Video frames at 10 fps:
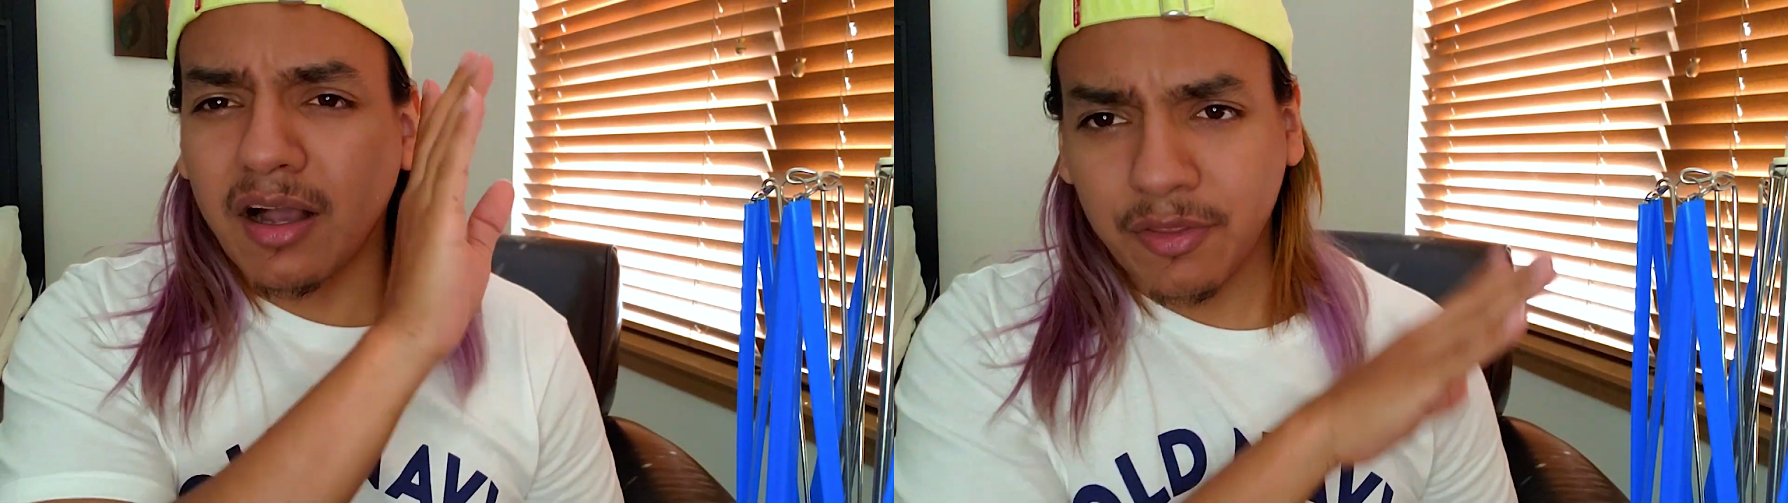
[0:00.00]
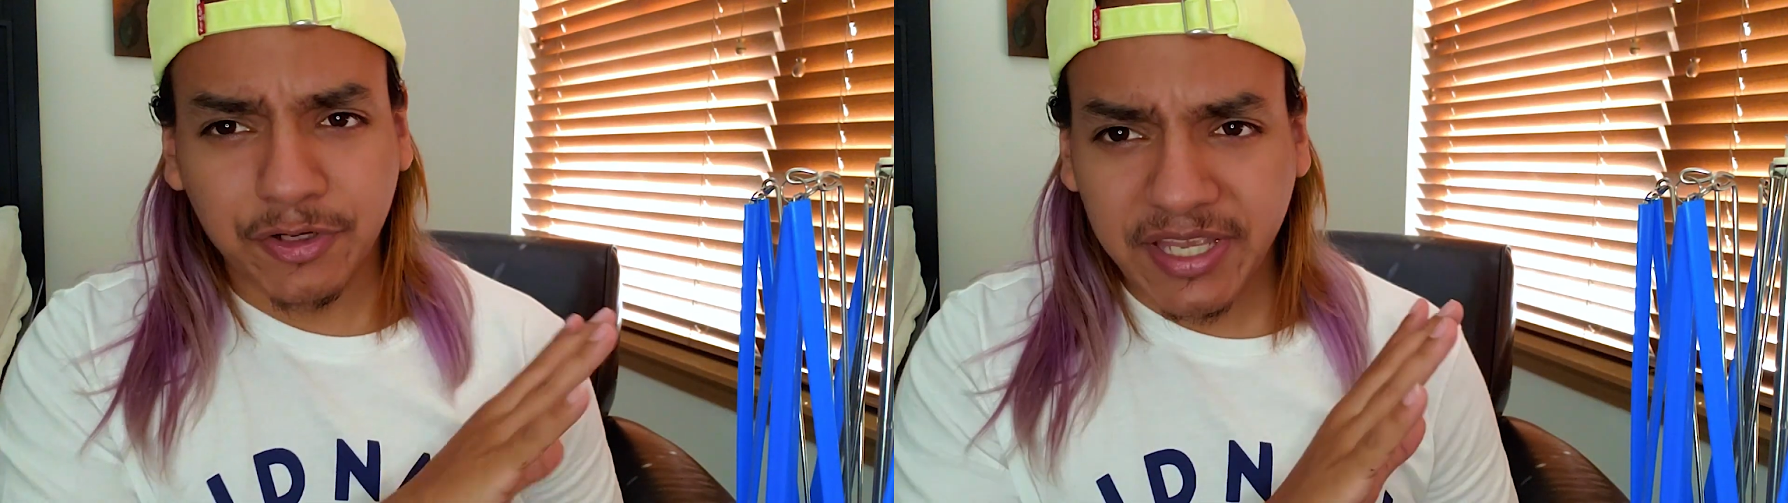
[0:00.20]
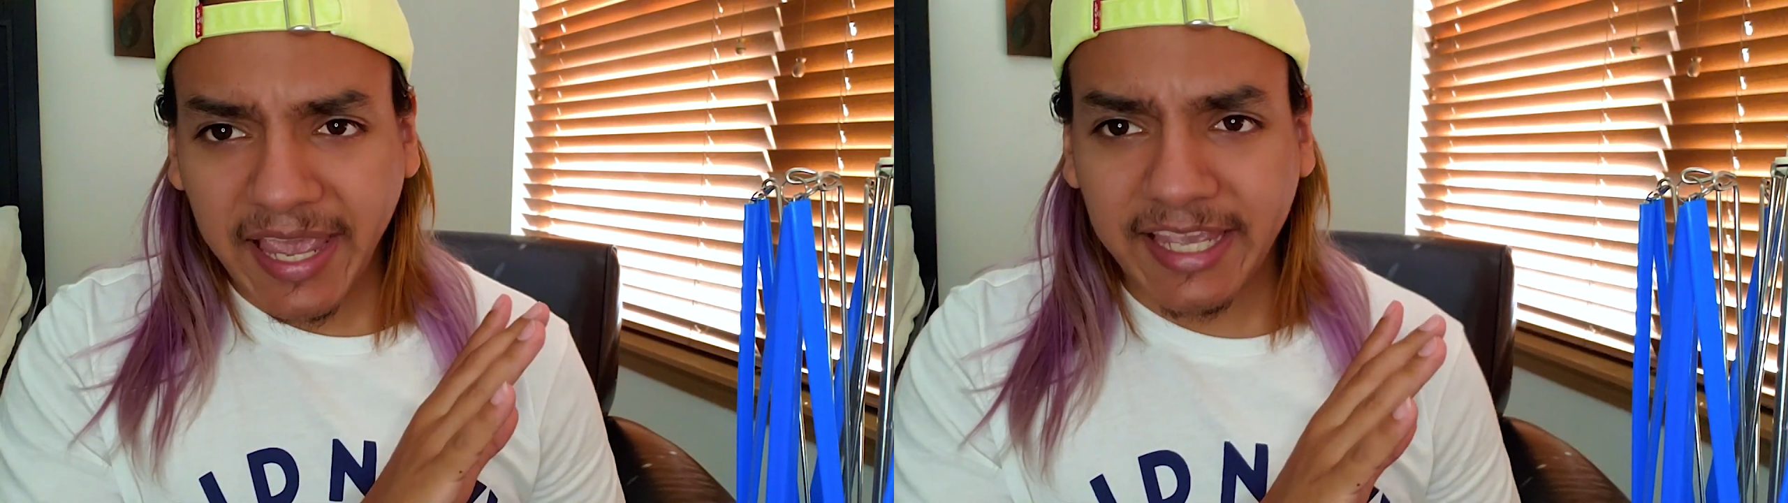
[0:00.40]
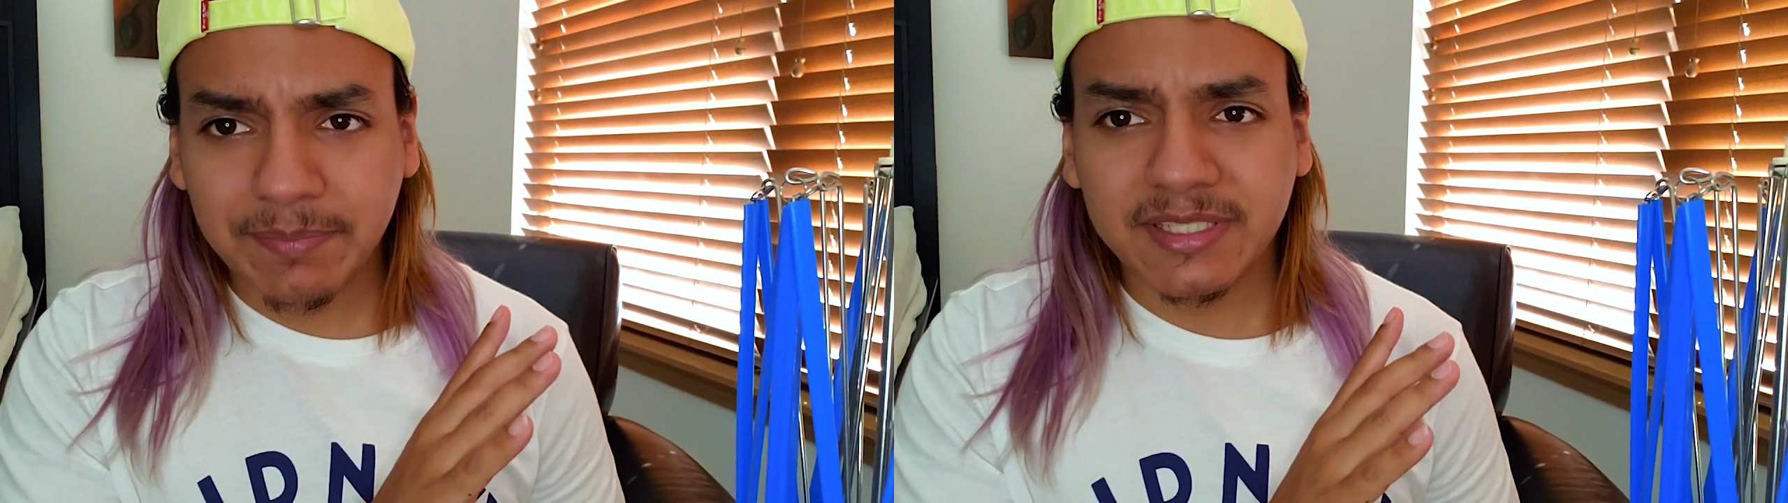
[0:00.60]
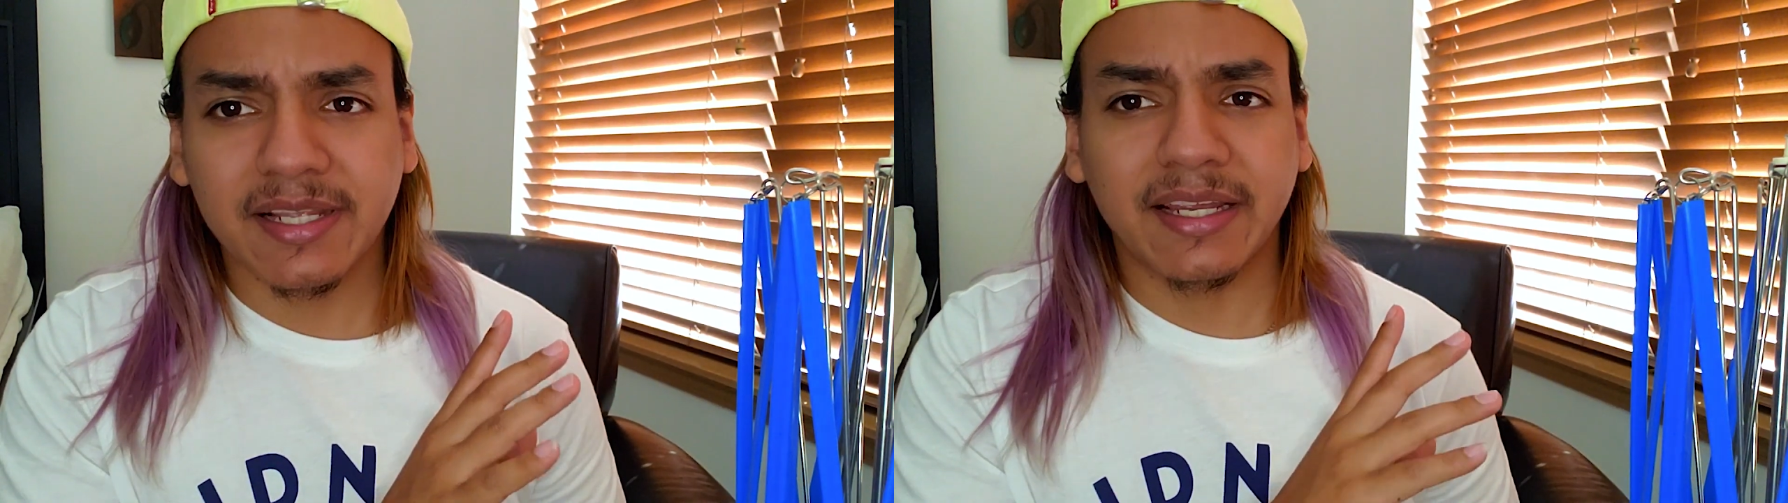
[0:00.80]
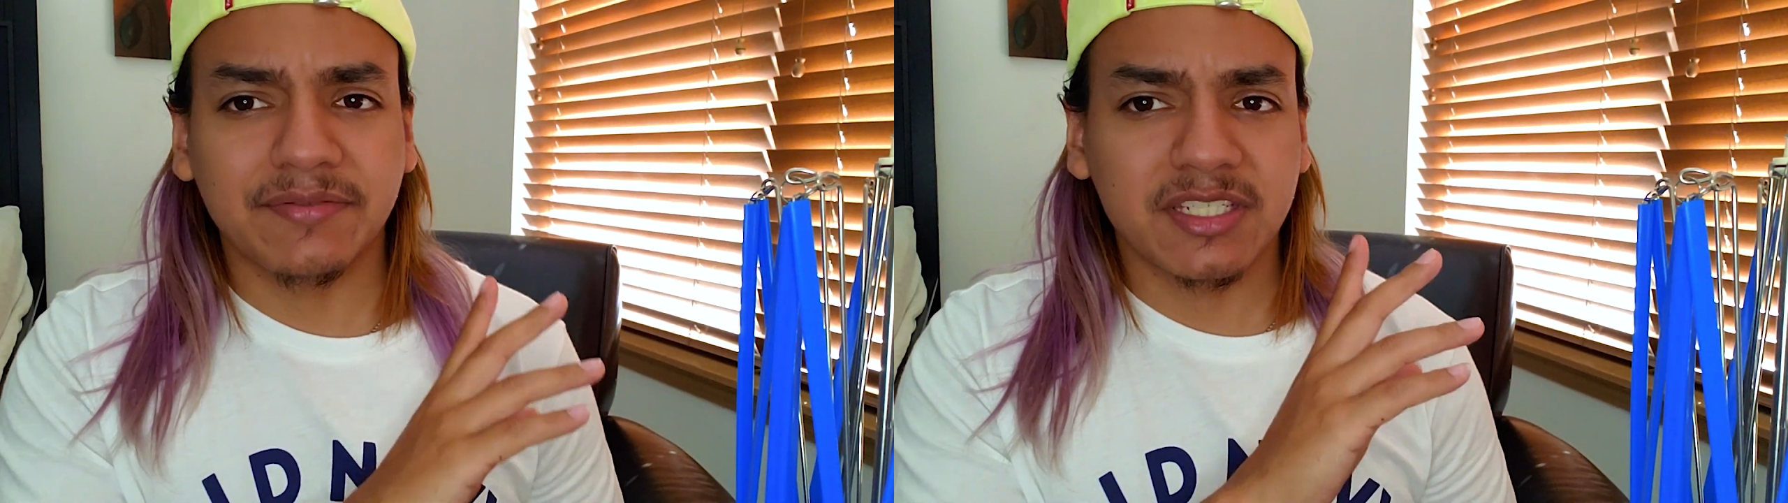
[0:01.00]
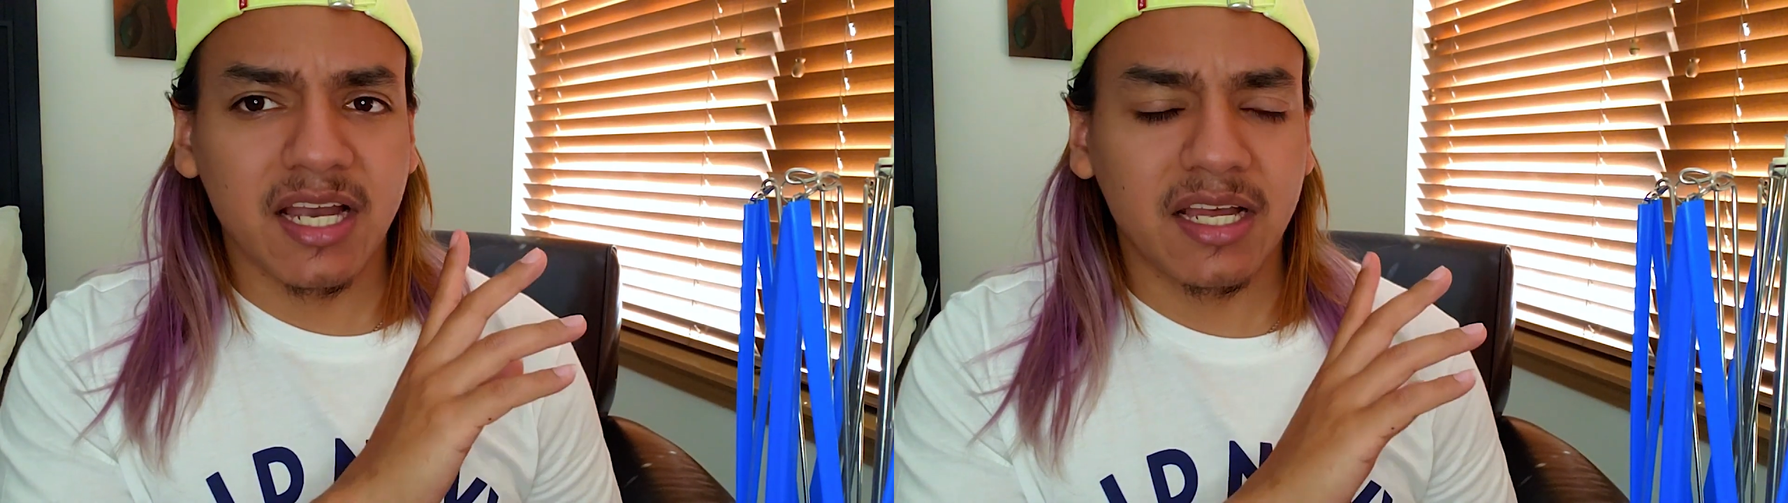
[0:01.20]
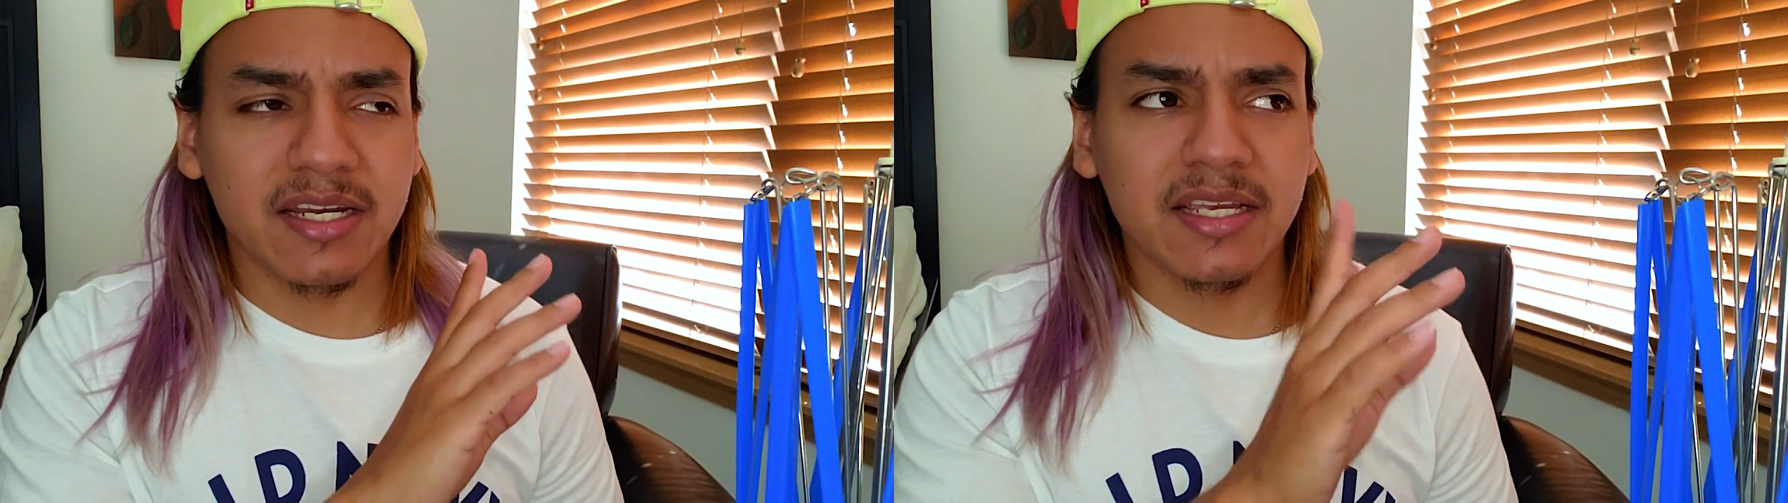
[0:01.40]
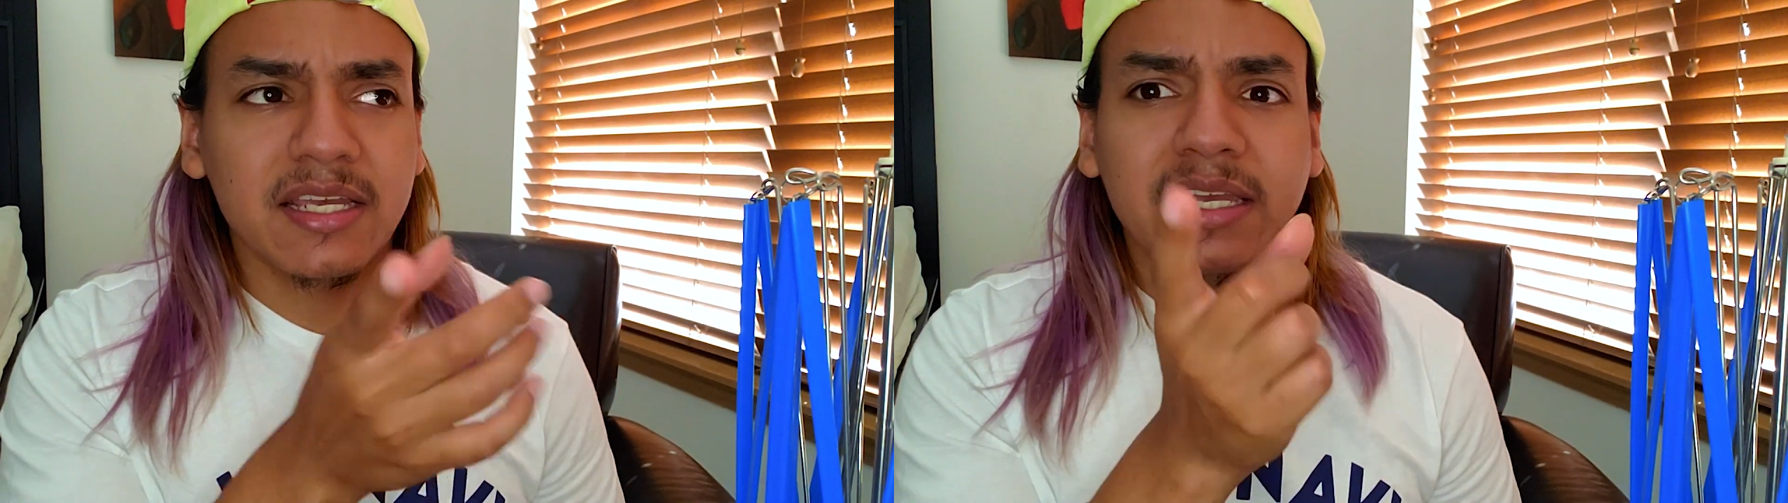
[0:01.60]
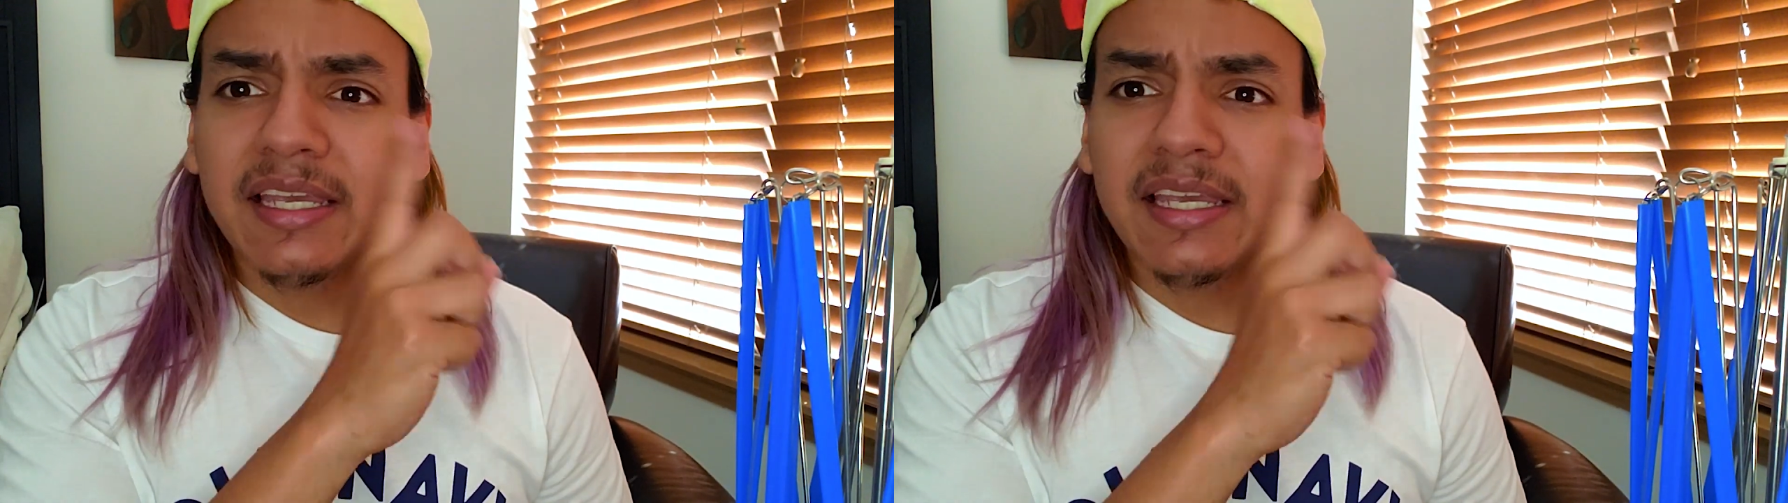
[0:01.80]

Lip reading: other capes that I've done